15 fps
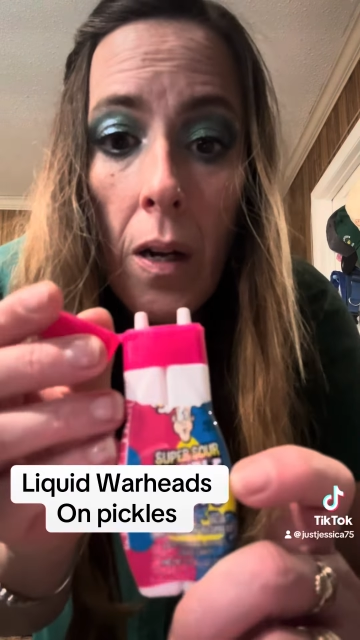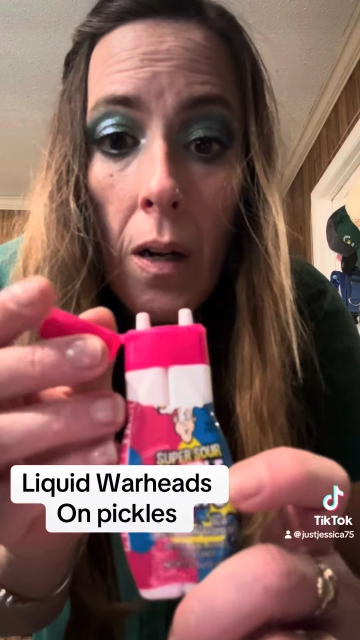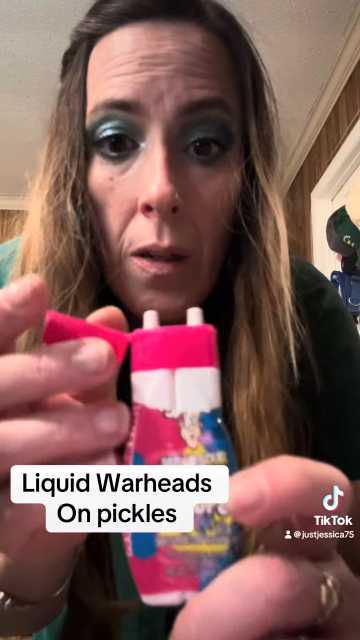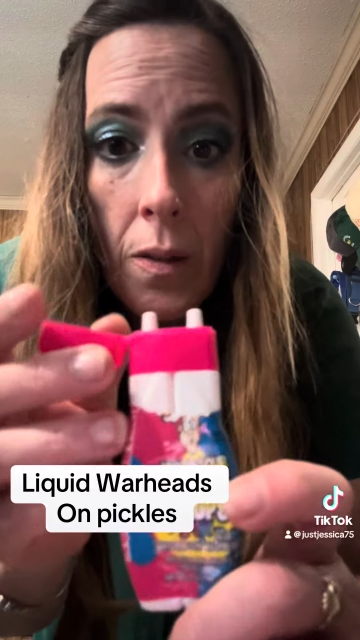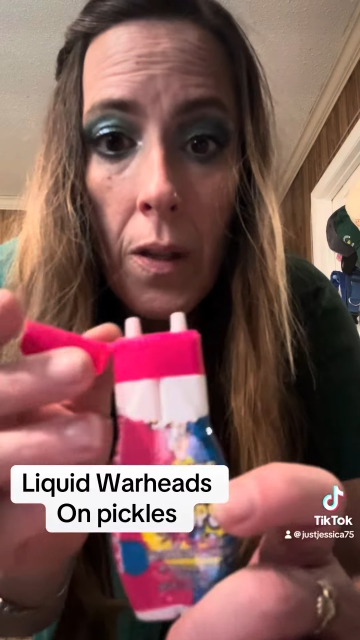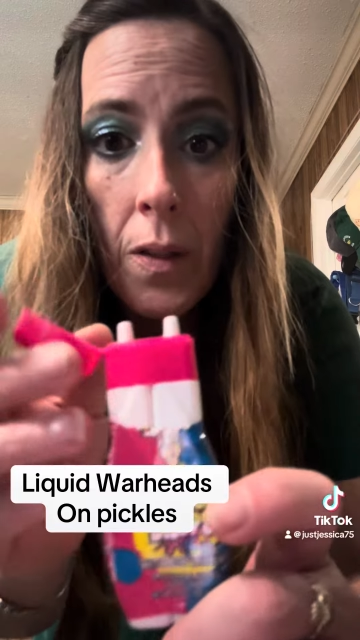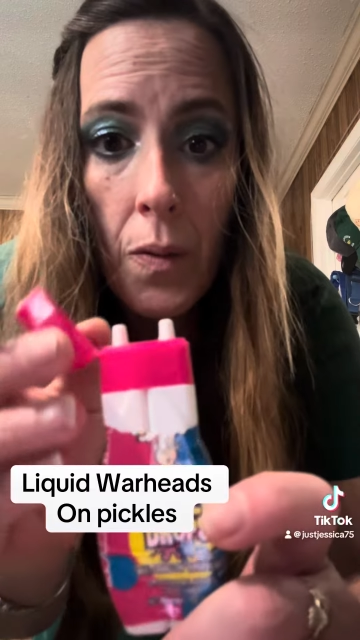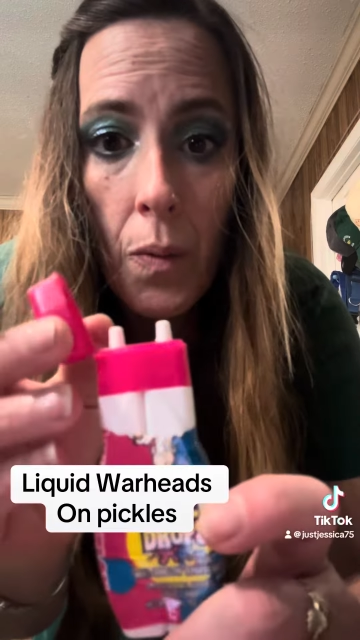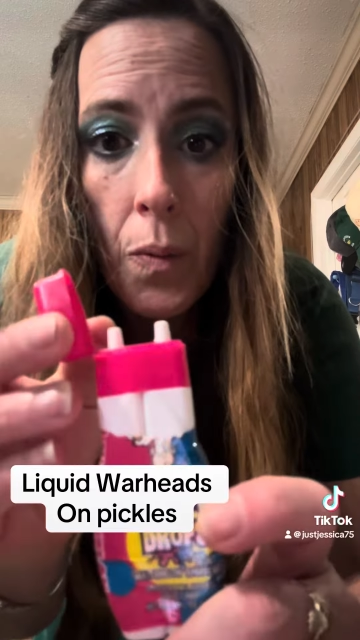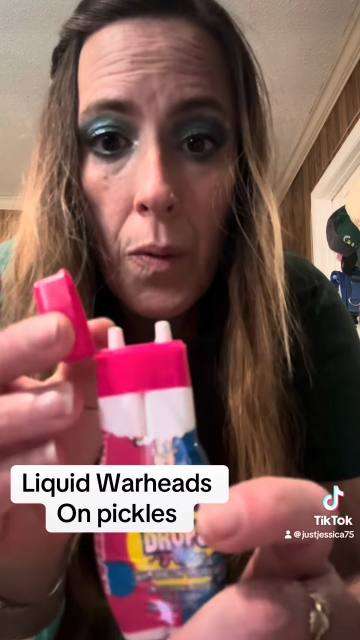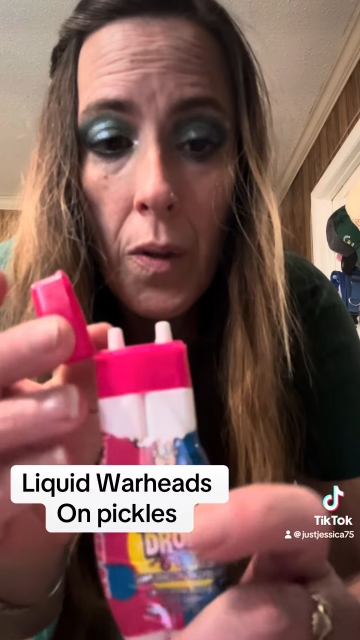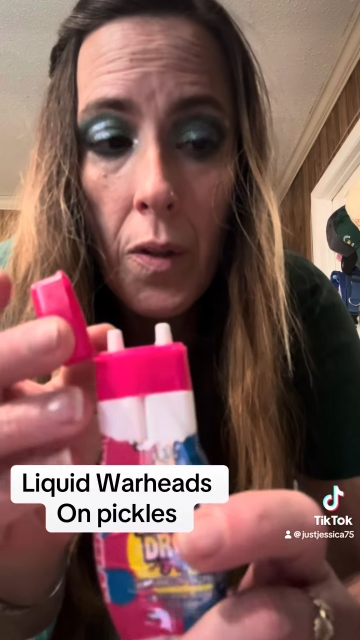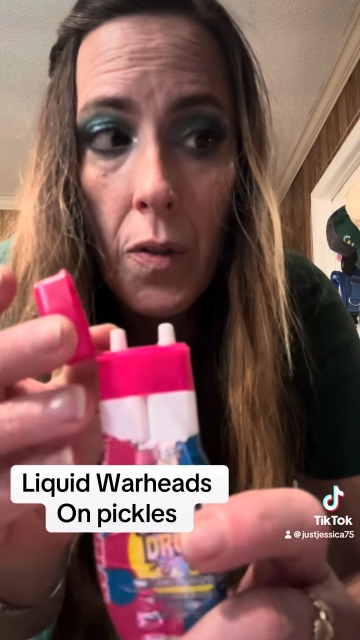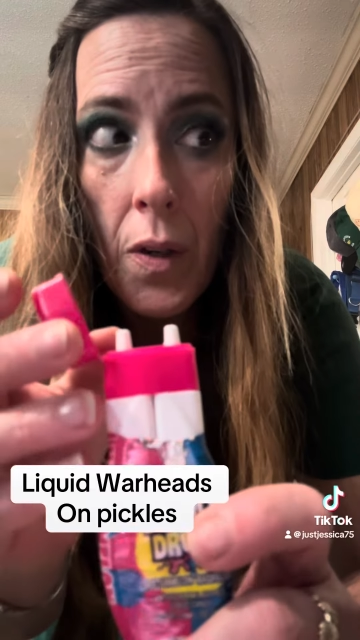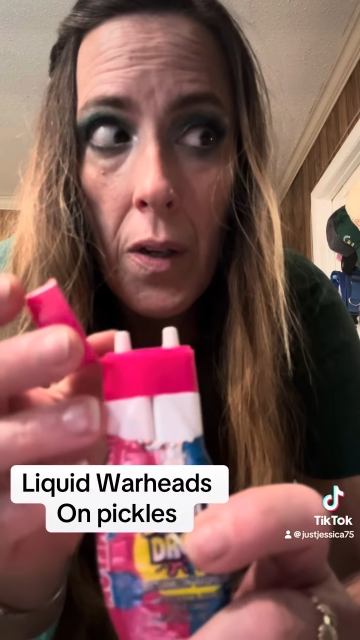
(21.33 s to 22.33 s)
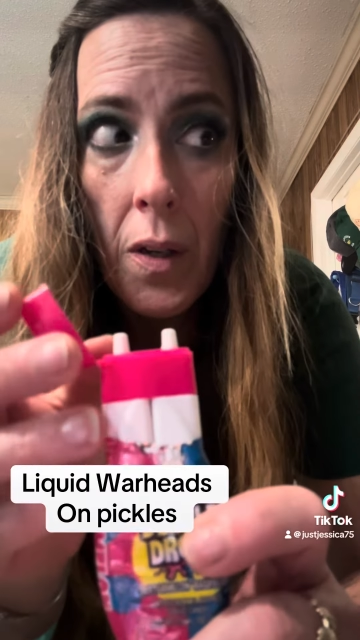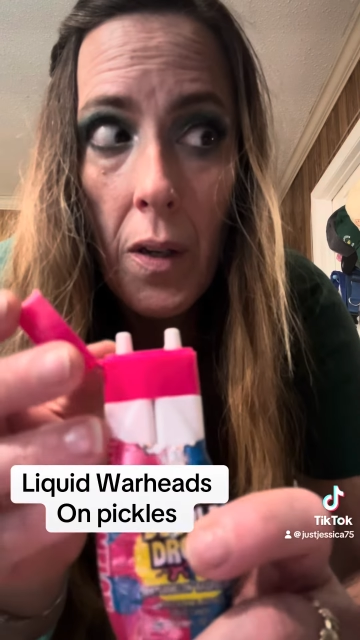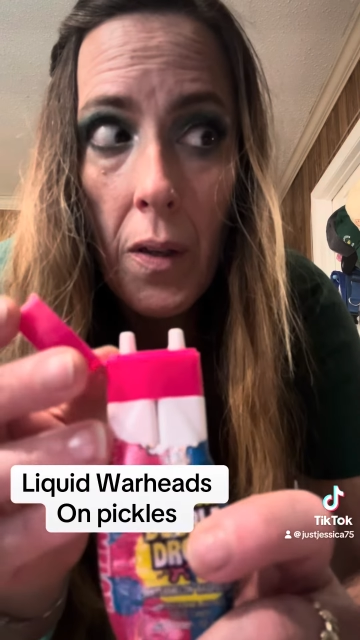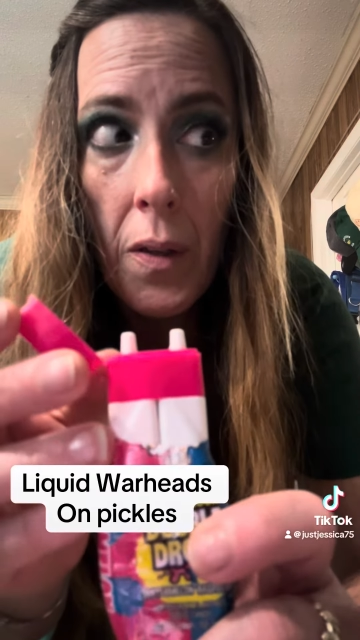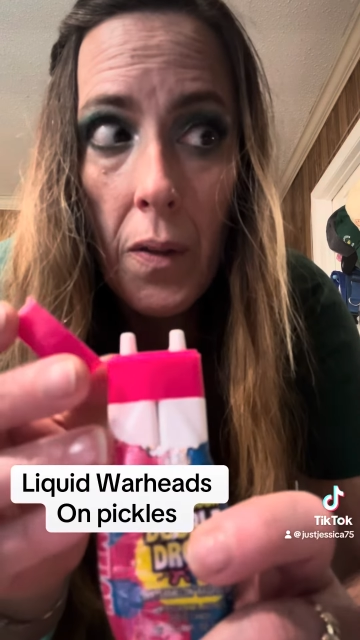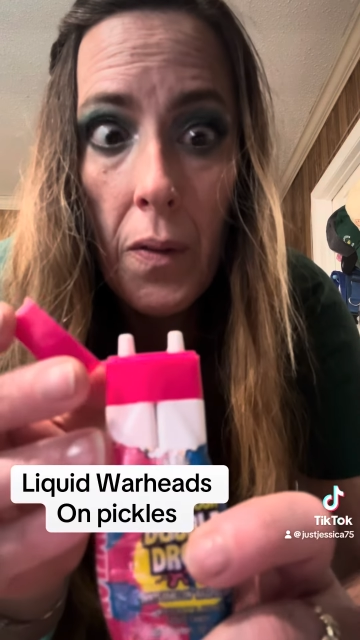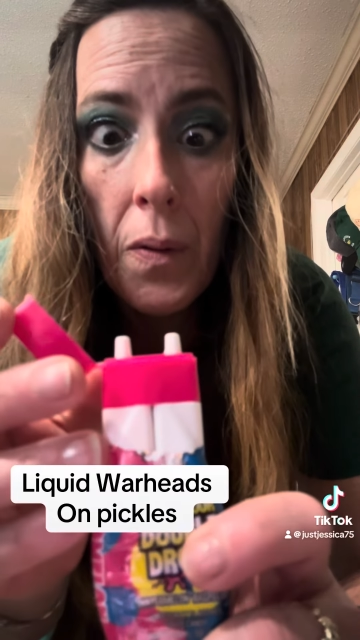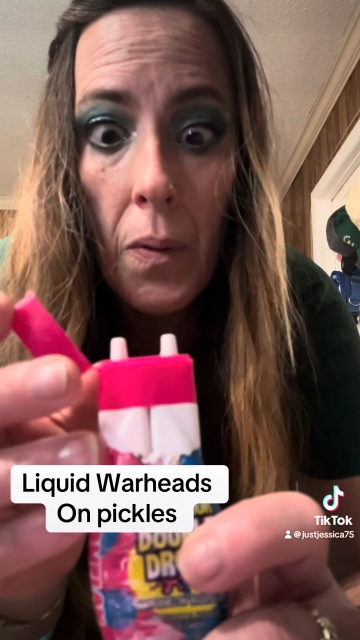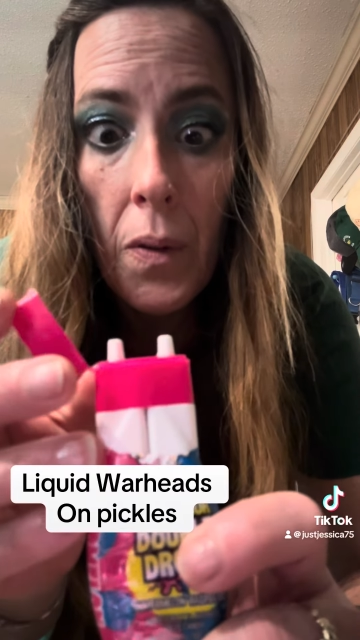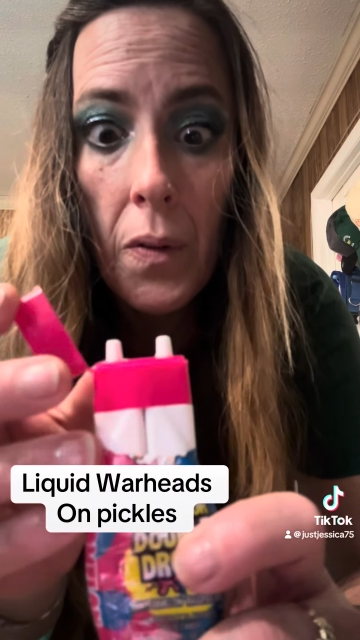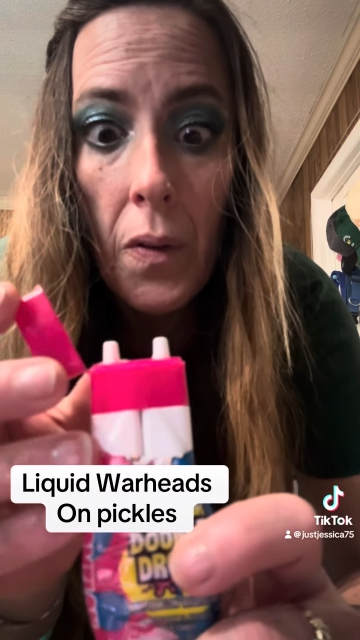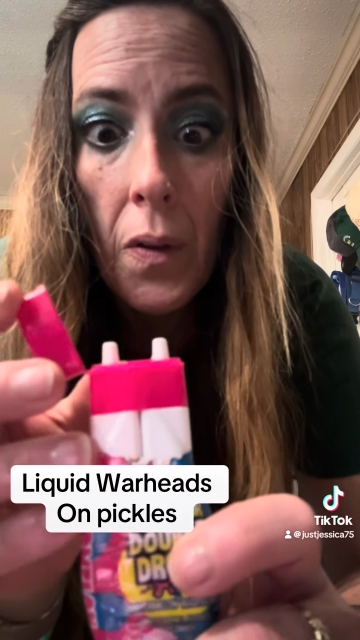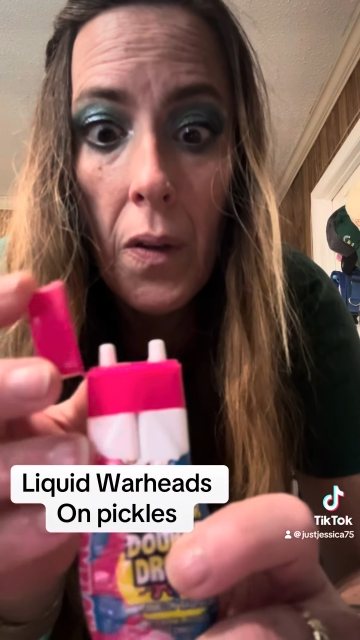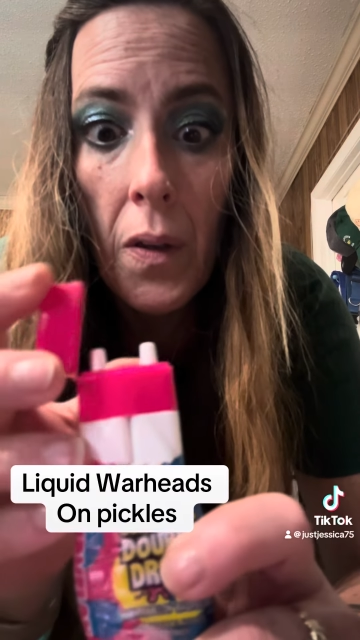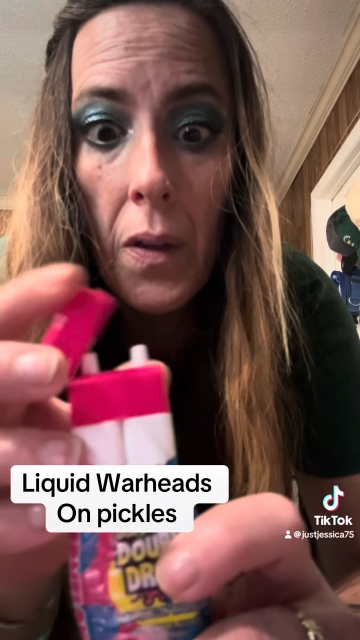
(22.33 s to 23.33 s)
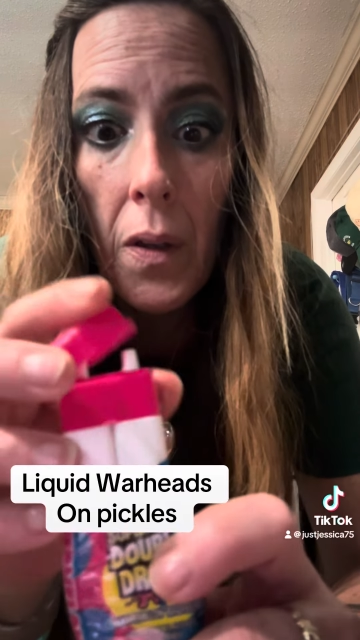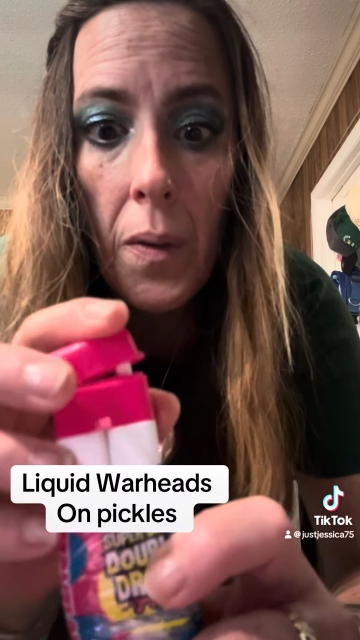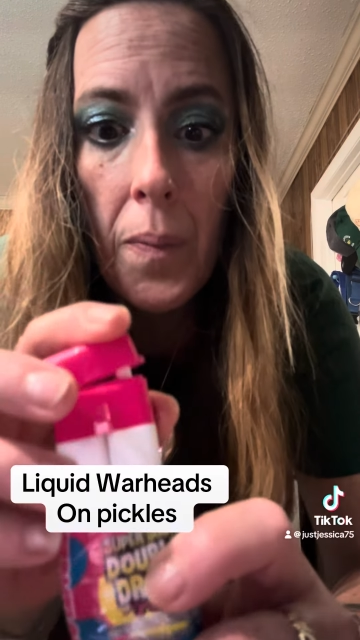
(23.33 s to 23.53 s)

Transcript: So that's what we're gonna try, let's see what it's like.